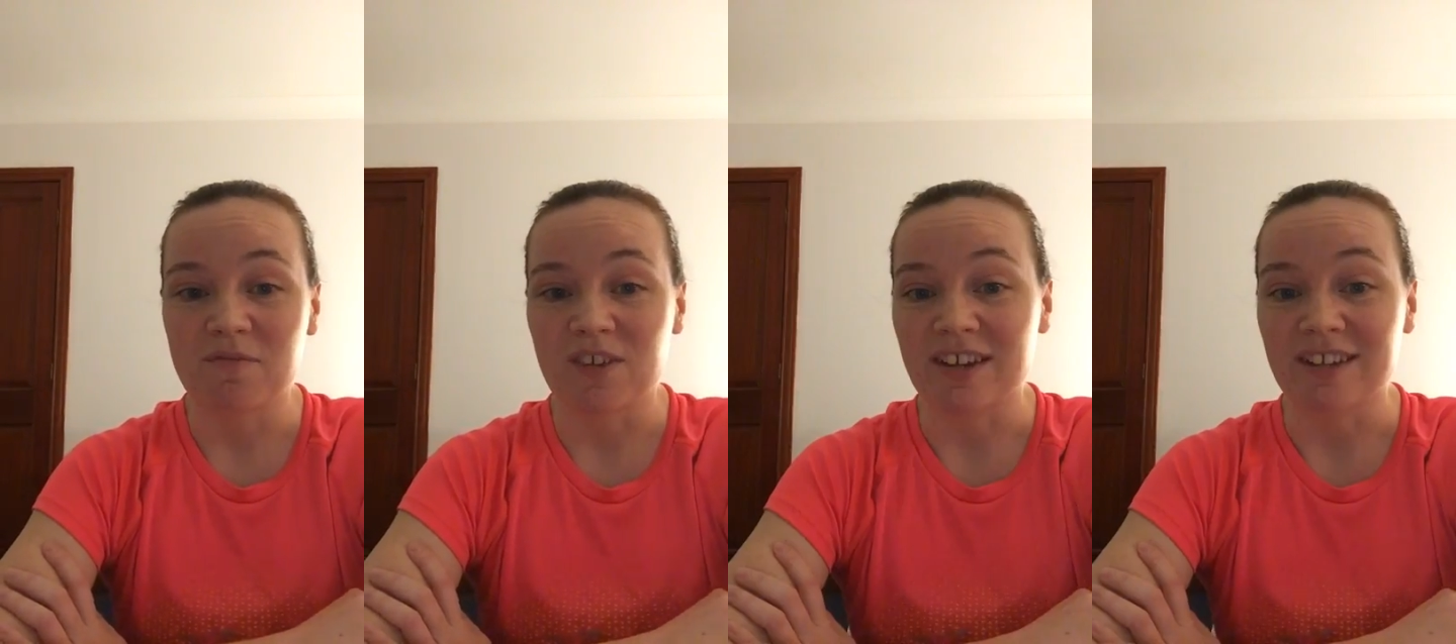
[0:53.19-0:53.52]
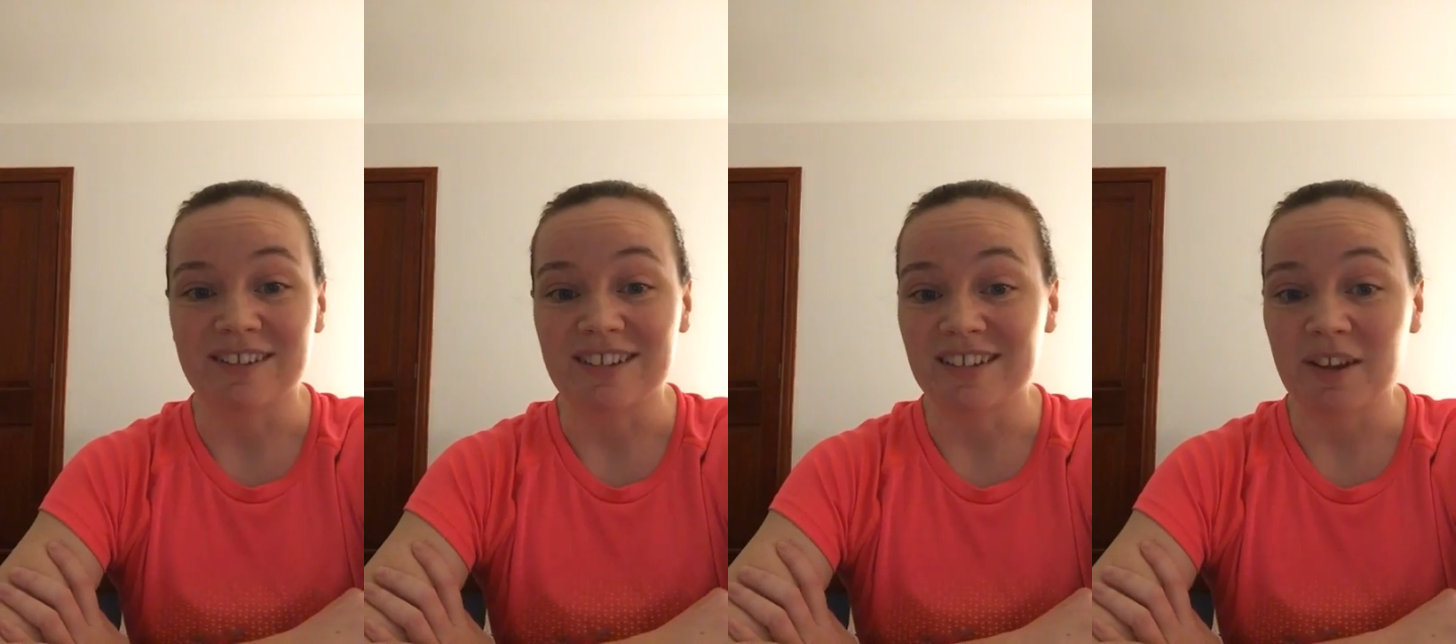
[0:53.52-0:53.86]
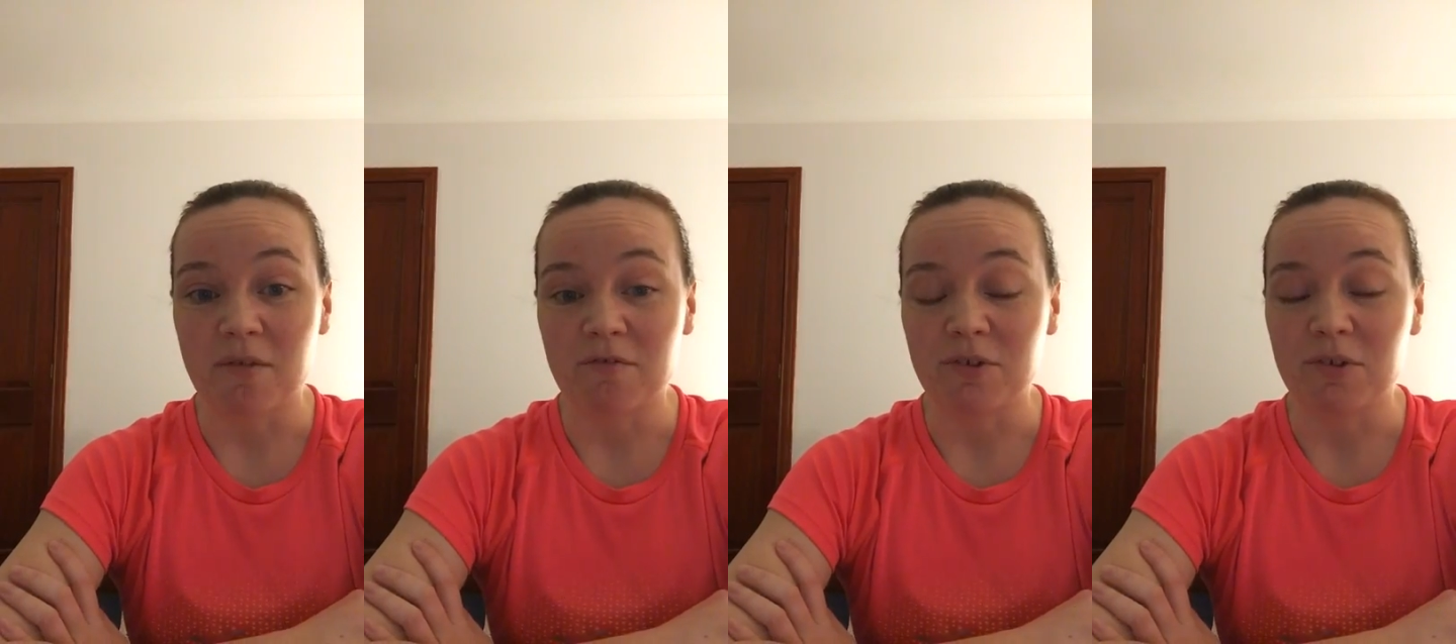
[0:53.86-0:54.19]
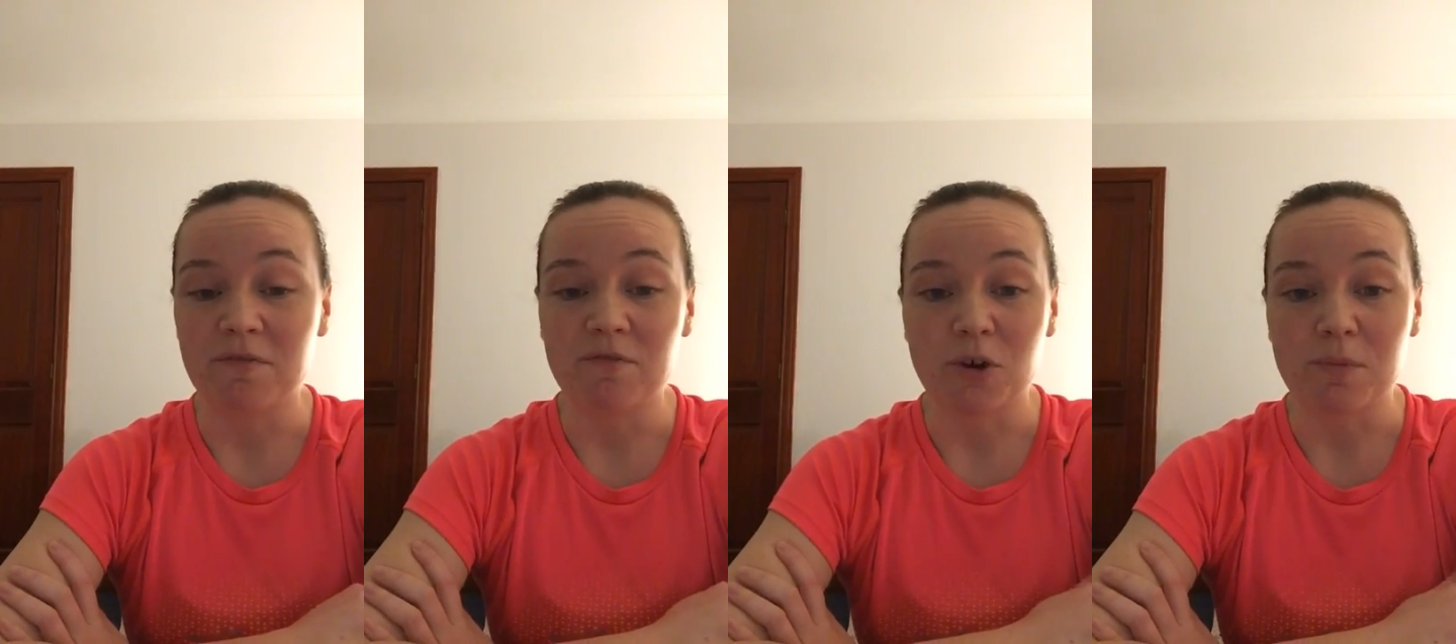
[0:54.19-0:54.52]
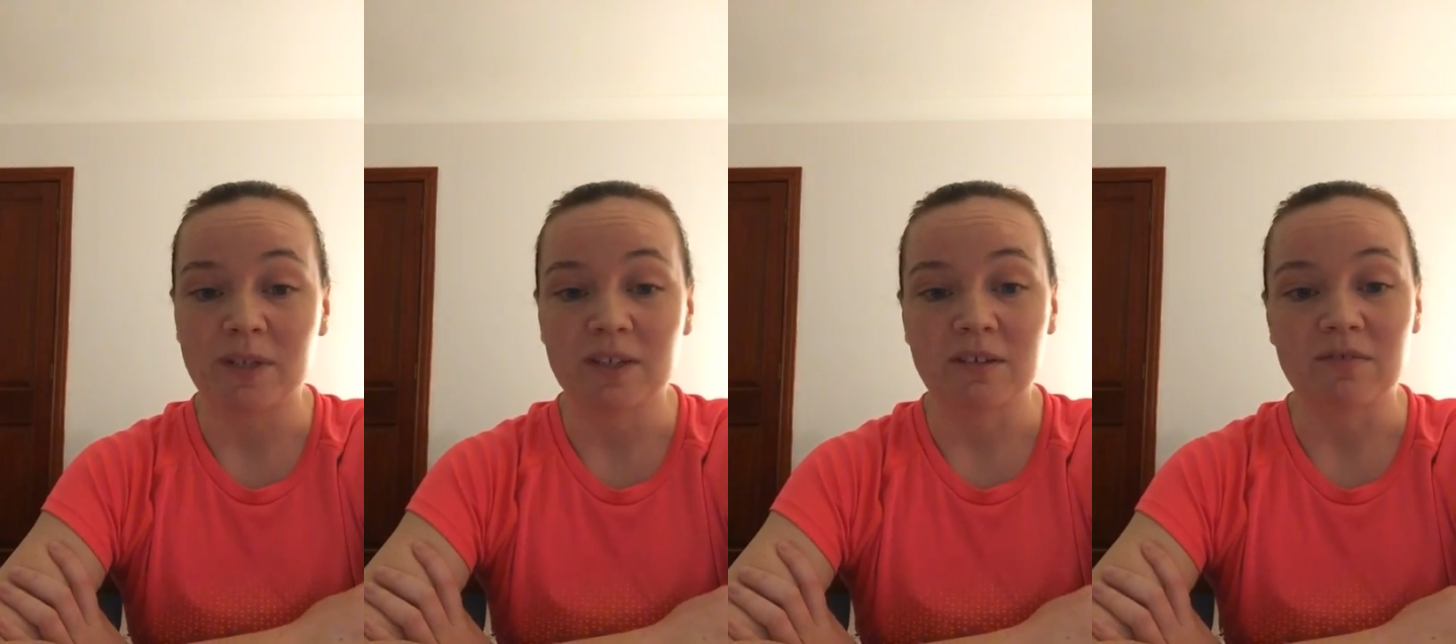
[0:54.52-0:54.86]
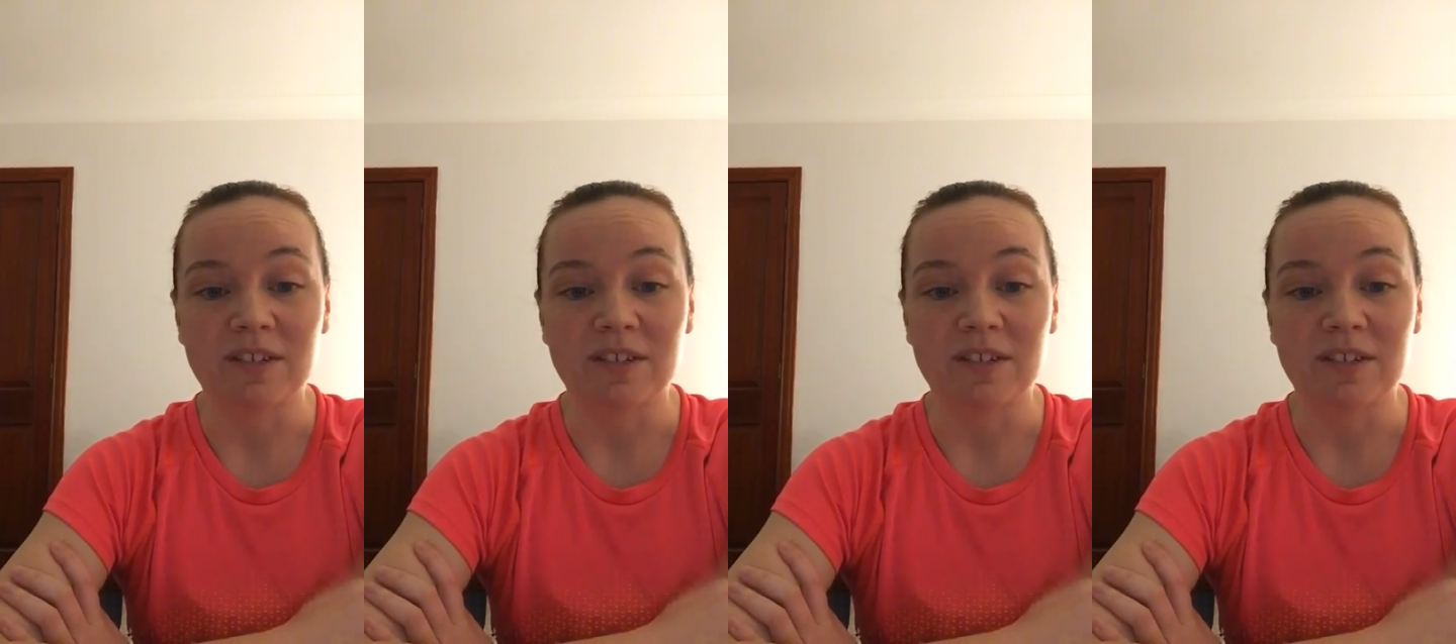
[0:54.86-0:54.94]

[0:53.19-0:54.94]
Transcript: finding these helpful and informative,